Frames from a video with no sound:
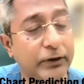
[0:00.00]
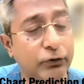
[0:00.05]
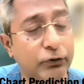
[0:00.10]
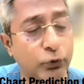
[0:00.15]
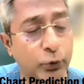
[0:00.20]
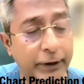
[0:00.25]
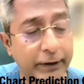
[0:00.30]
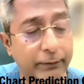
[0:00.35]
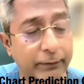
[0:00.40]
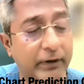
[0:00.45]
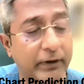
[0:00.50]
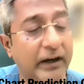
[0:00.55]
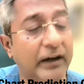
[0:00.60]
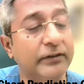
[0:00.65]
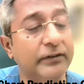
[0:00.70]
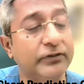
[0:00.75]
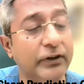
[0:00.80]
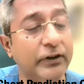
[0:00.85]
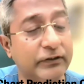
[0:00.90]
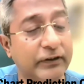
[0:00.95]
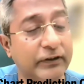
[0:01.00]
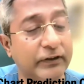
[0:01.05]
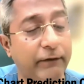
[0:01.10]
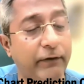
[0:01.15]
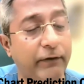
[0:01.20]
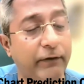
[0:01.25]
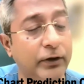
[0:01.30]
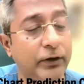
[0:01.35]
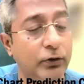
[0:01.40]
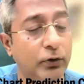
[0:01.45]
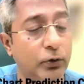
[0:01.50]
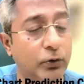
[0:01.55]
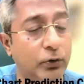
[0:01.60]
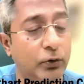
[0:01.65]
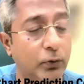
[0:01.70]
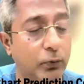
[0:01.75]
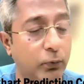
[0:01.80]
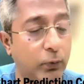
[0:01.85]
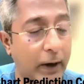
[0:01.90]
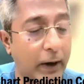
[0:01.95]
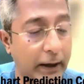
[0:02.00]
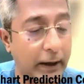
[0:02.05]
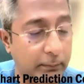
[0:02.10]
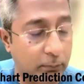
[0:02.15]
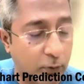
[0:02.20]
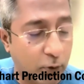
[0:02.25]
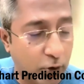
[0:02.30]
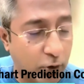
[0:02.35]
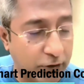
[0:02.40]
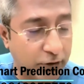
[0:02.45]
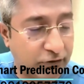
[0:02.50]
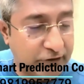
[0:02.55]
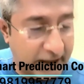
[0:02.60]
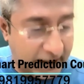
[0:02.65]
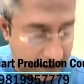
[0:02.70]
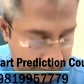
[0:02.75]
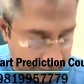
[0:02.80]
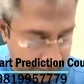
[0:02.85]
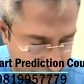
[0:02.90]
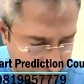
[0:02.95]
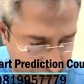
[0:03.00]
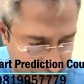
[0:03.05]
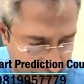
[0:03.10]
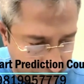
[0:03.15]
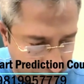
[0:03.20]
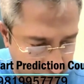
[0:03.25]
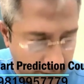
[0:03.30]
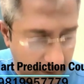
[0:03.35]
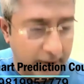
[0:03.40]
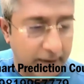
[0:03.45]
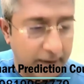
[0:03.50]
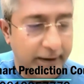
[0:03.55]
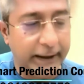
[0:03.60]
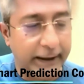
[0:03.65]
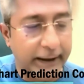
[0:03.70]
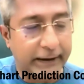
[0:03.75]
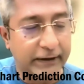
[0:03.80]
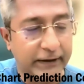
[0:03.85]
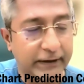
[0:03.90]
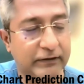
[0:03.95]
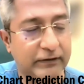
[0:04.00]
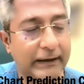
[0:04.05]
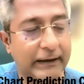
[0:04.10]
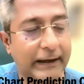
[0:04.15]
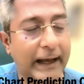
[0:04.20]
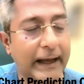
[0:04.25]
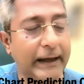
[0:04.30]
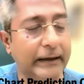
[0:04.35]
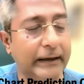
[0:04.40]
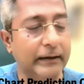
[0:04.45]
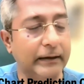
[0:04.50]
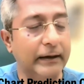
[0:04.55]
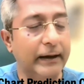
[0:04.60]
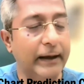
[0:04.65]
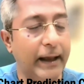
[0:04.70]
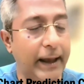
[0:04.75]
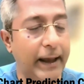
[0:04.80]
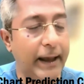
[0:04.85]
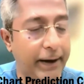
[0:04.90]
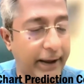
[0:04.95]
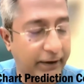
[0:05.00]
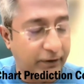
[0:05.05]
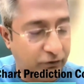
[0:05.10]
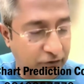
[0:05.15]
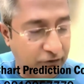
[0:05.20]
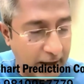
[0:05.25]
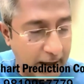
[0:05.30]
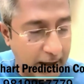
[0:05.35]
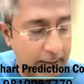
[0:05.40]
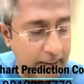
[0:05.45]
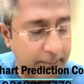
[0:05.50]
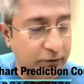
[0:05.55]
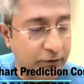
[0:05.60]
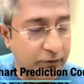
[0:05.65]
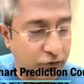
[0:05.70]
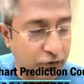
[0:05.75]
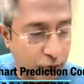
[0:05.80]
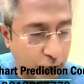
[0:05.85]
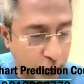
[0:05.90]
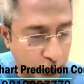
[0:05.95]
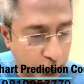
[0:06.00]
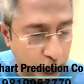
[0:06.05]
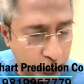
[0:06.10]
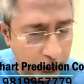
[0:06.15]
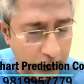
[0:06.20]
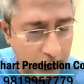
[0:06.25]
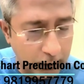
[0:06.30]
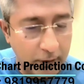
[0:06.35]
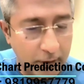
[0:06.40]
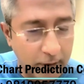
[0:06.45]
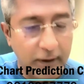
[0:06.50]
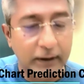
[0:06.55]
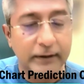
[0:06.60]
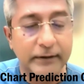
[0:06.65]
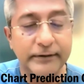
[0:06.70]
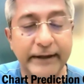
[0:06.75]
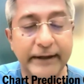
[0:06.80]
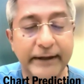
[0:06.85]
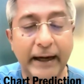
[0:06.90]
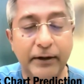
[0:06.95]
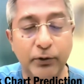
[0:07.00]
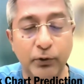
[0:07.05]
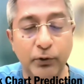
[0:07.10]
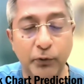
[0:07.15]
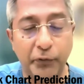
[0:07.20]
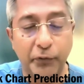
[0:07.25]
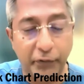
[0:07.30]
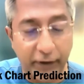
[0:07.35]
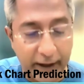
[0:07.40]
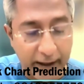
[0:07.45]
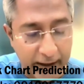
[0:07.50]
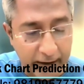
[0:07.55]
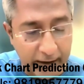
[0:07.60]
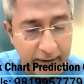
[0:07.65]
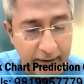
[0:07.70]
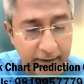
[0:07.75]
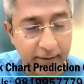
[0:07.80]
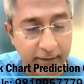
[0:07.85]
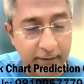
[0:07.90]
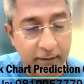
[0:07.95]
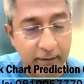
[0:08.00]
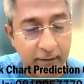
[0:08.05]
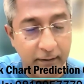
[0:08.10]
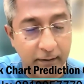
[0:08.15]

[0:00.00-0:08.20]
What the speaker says: the universe is giving you one more chance. It is like an exam in school that you failed.